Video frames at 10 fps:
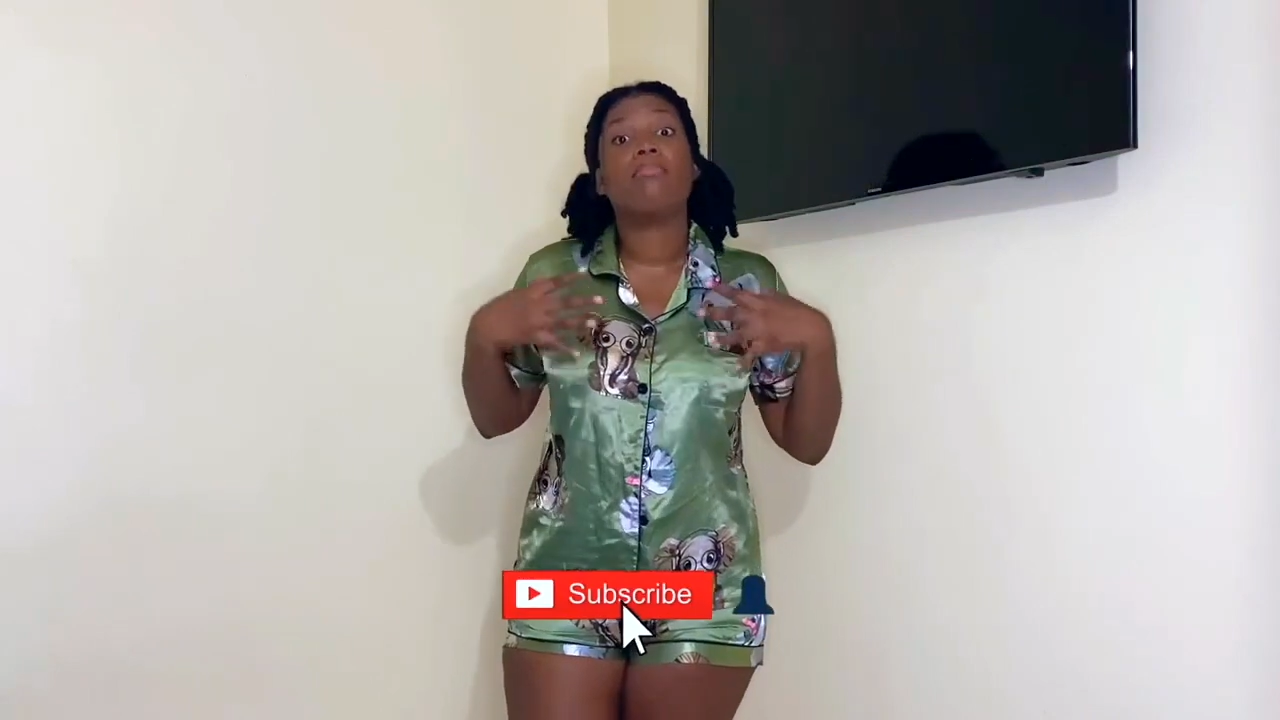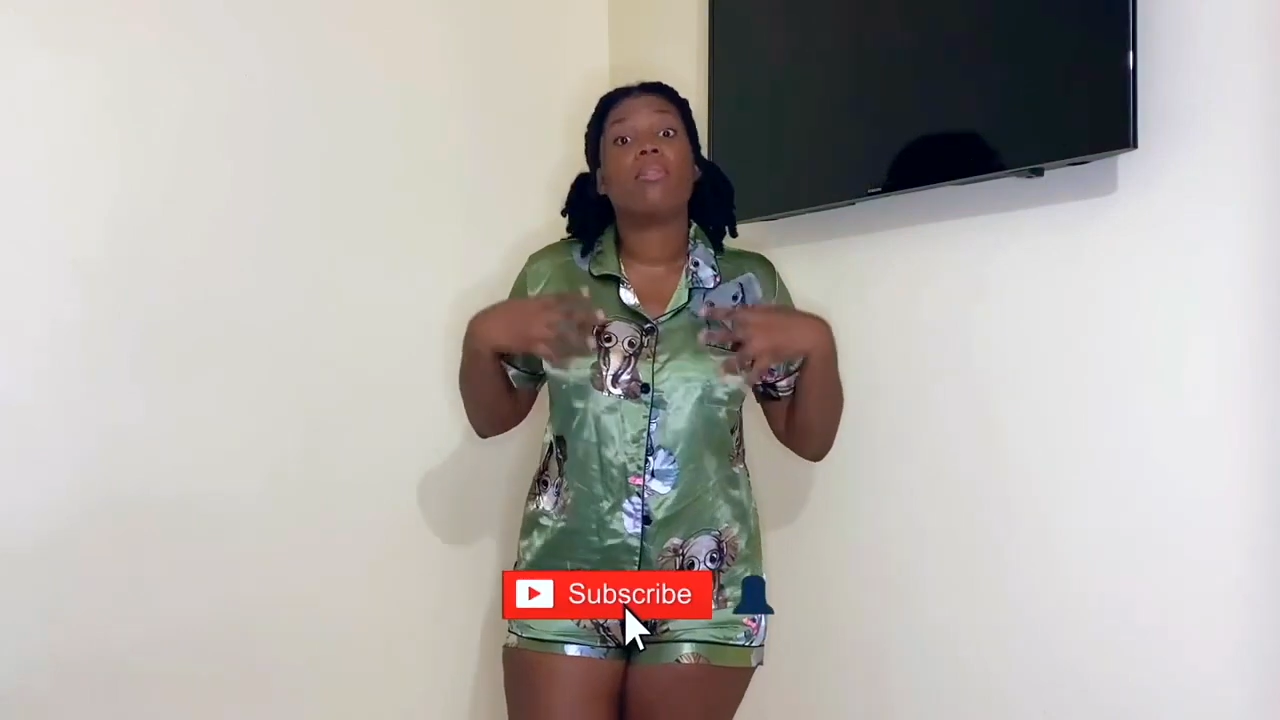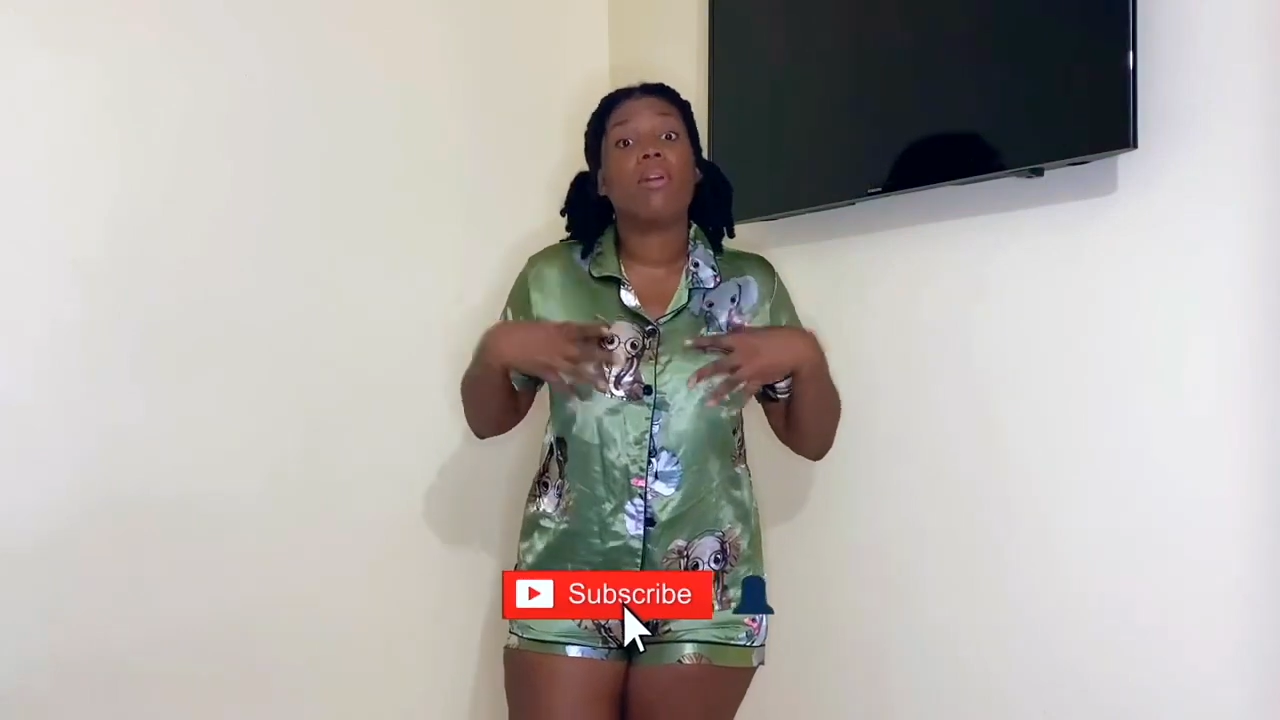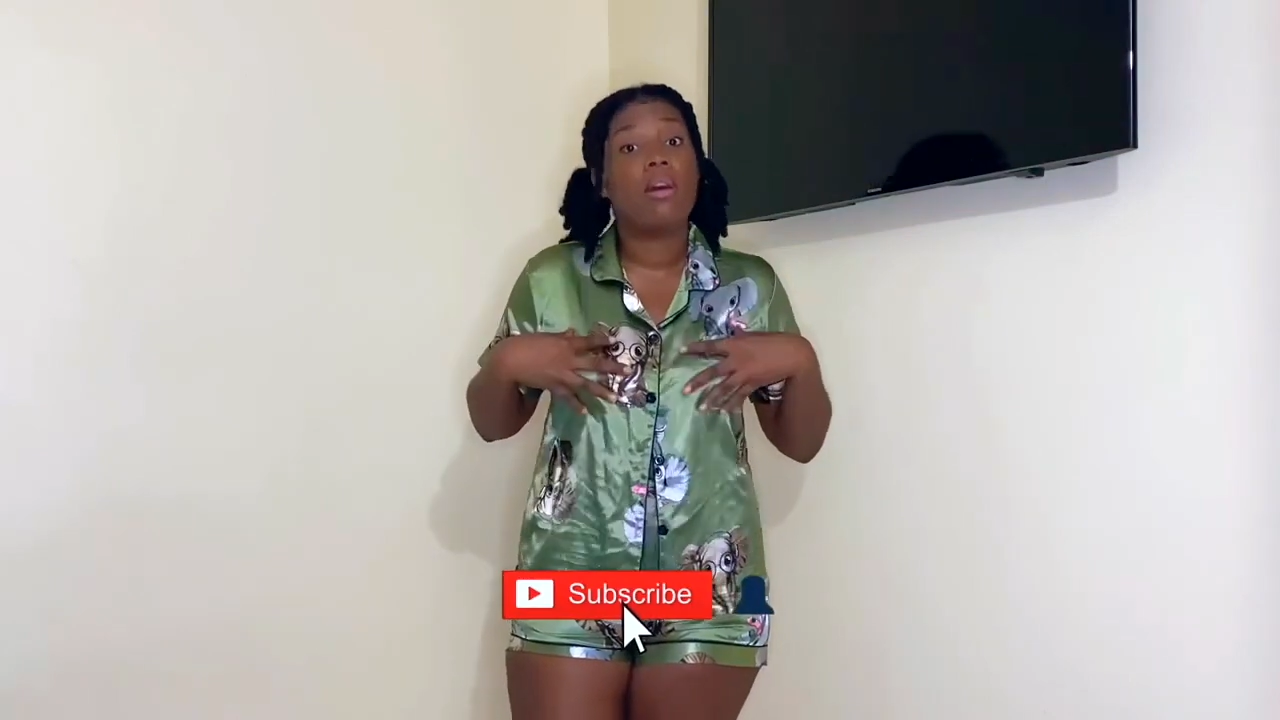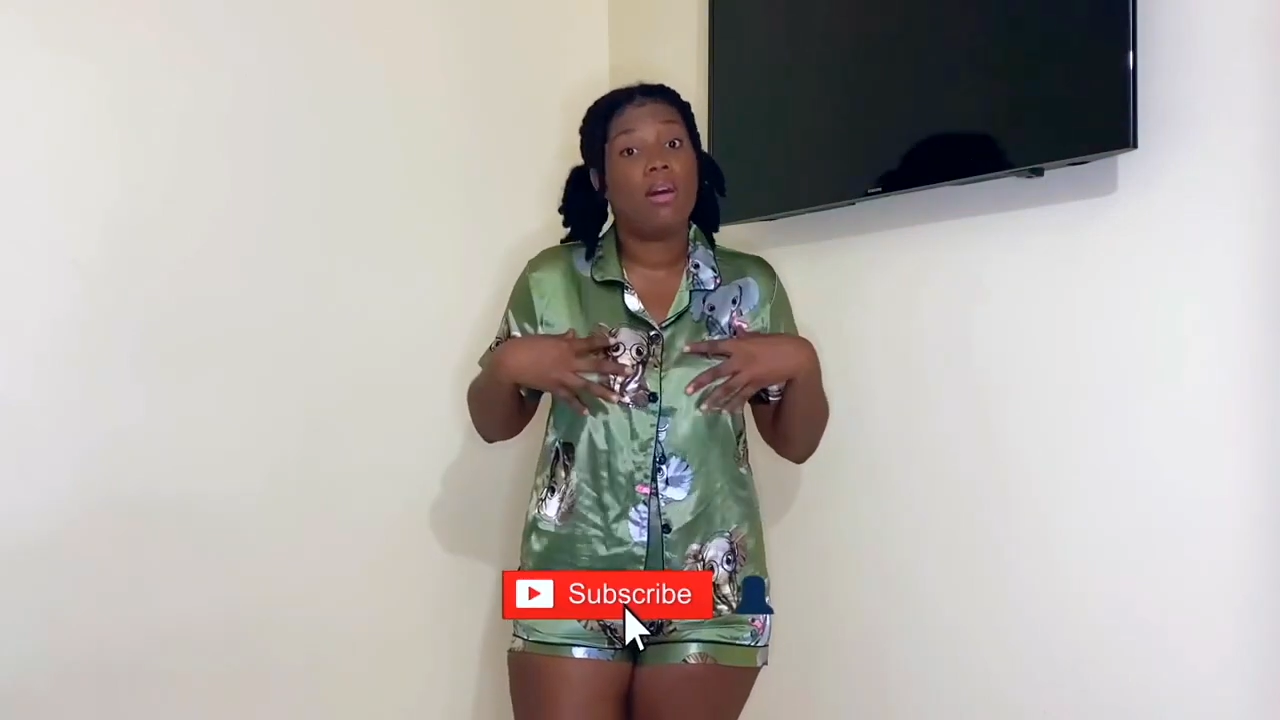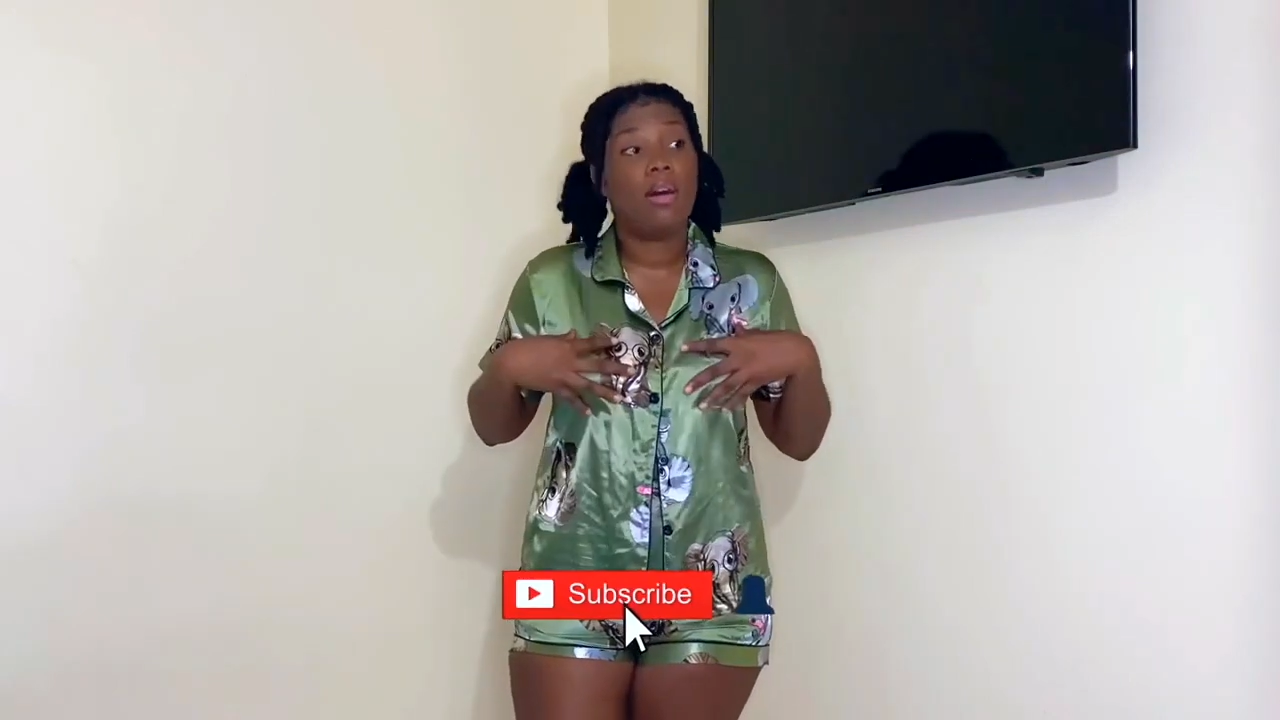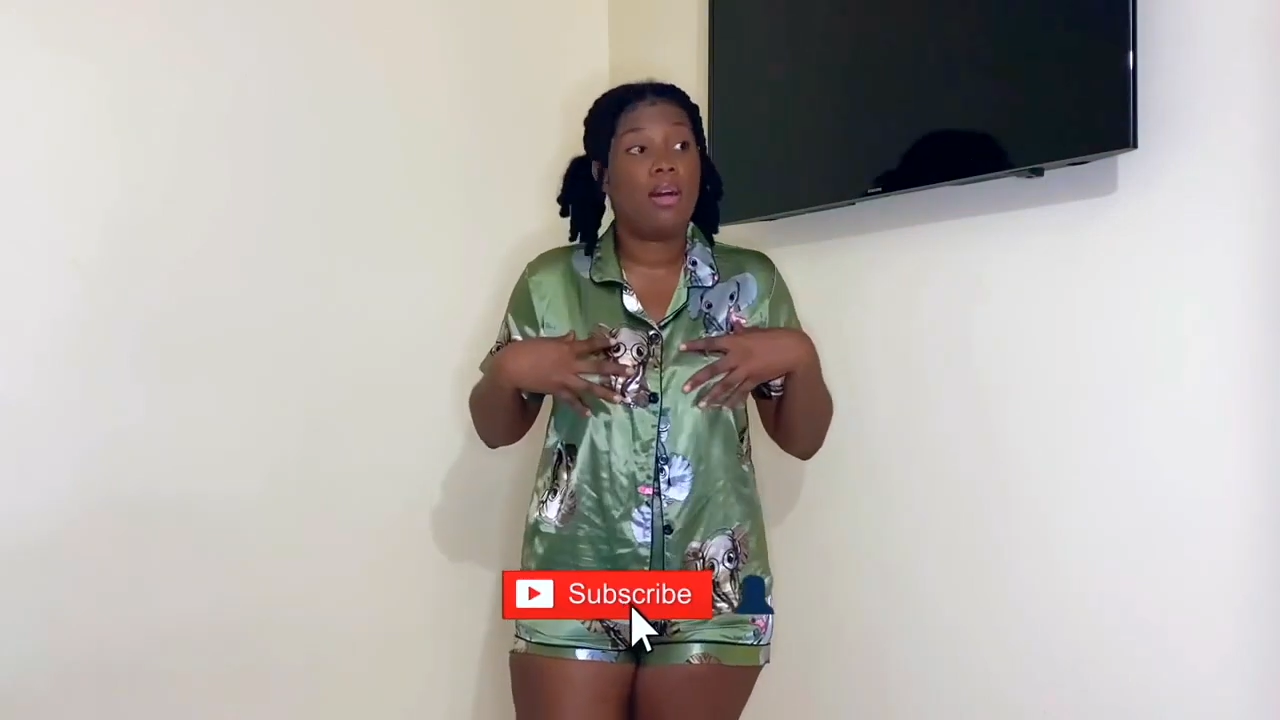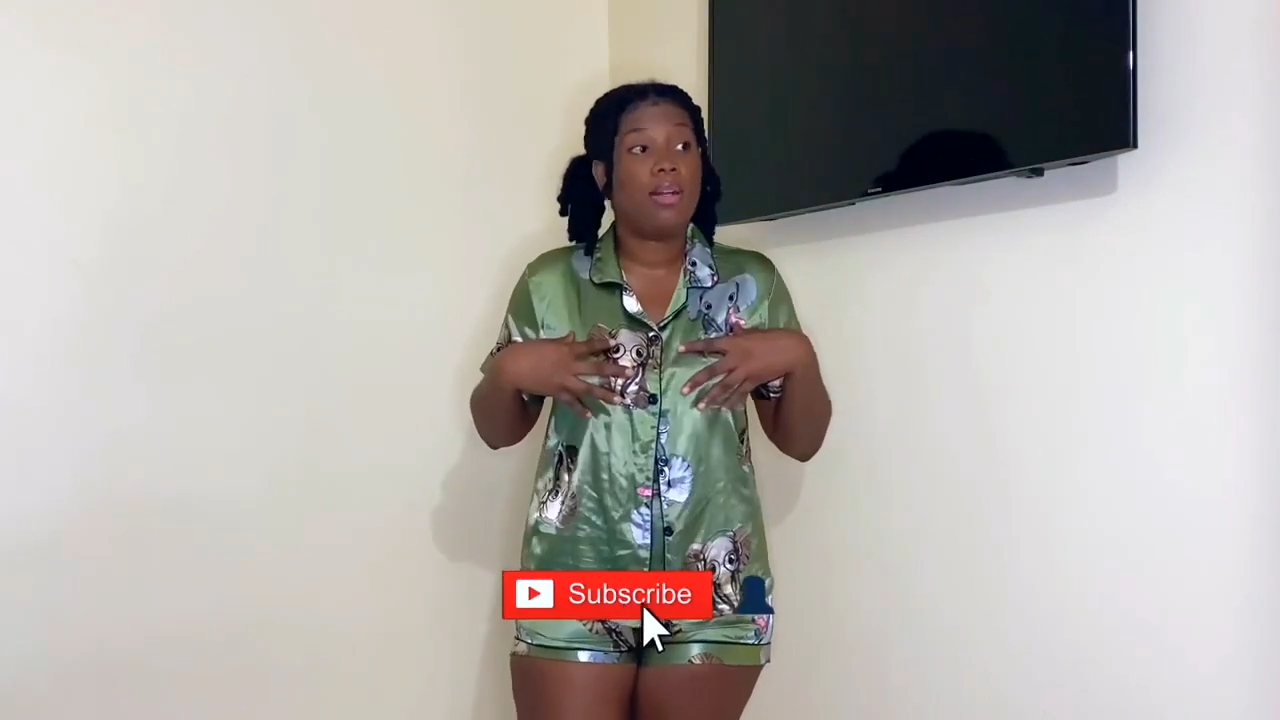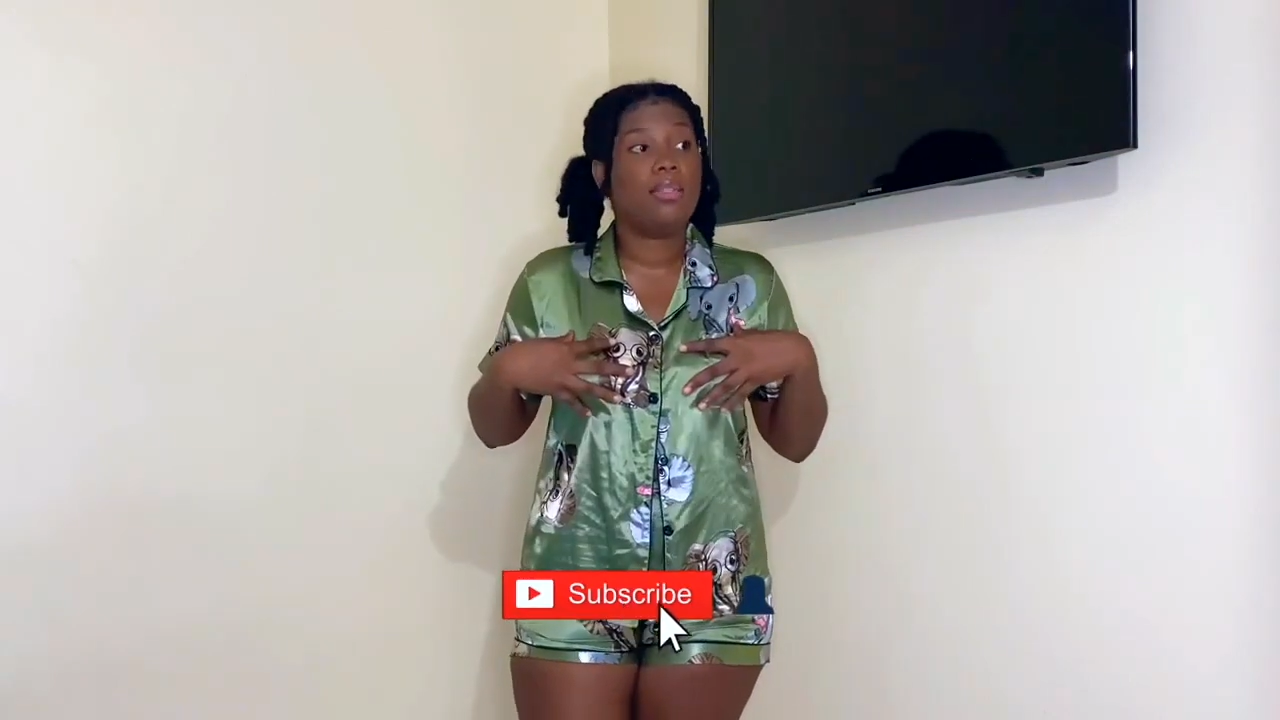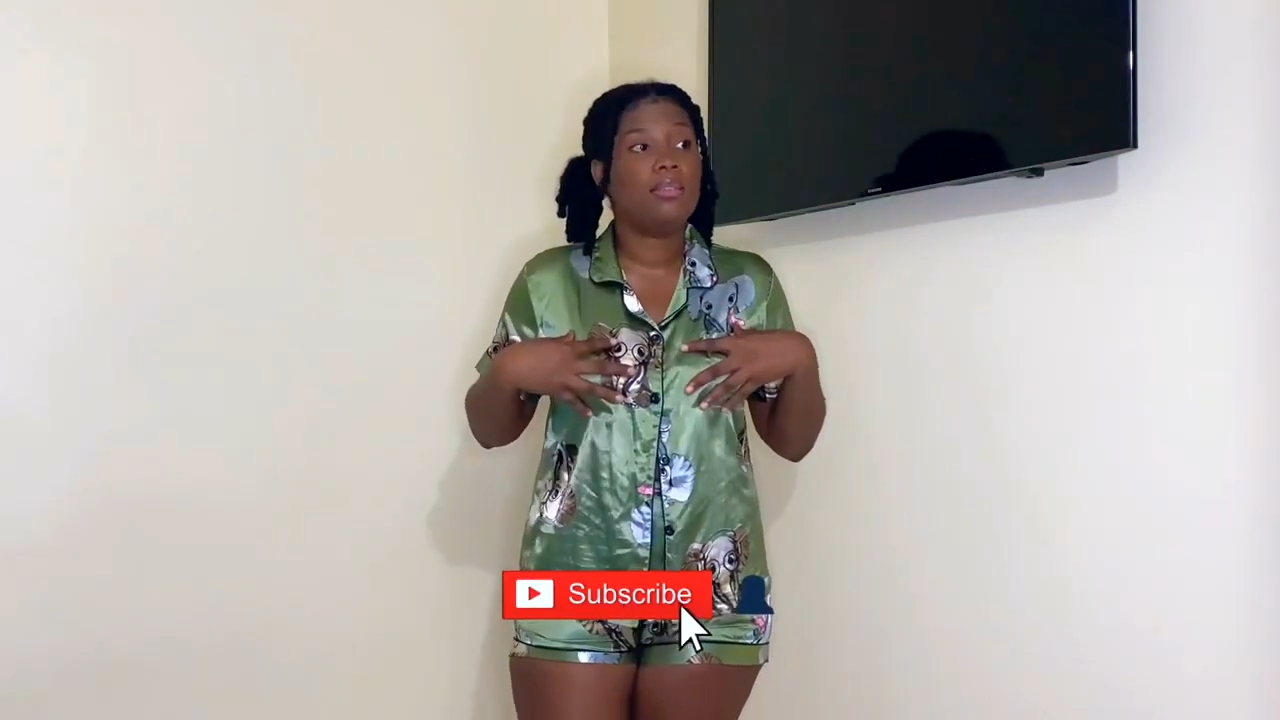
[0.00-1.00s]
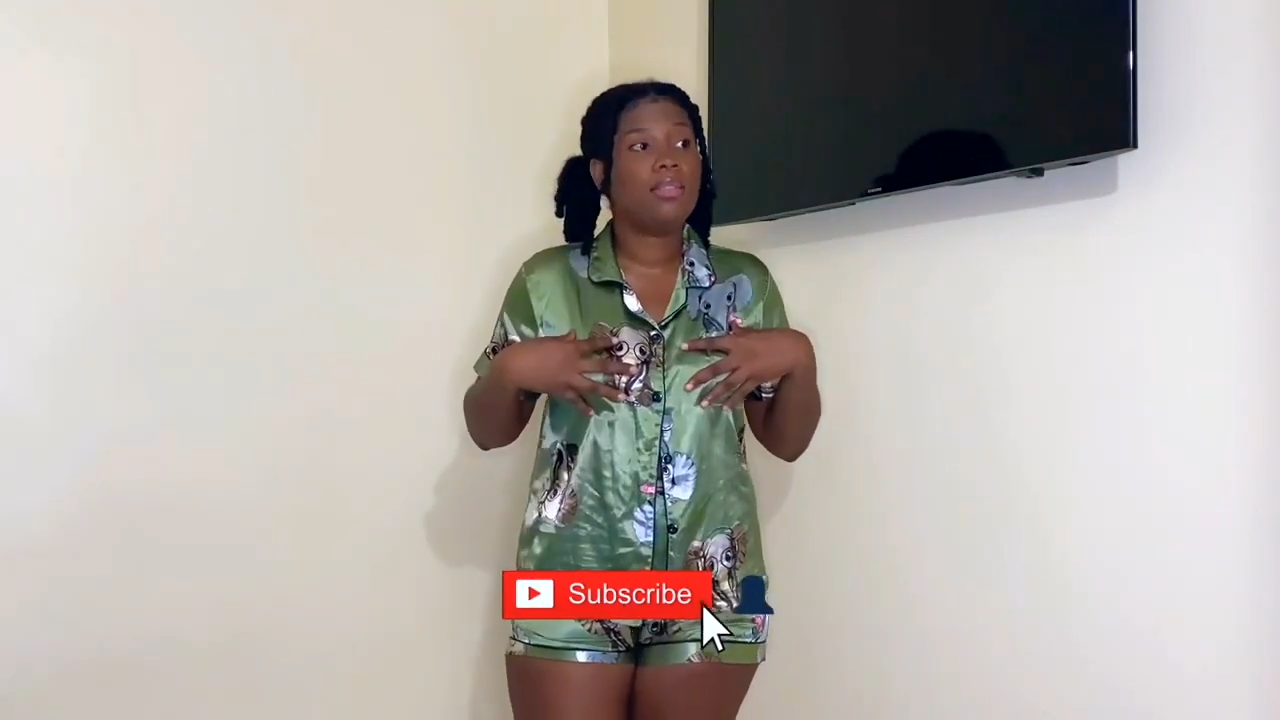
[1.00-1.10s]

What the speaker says: bra on,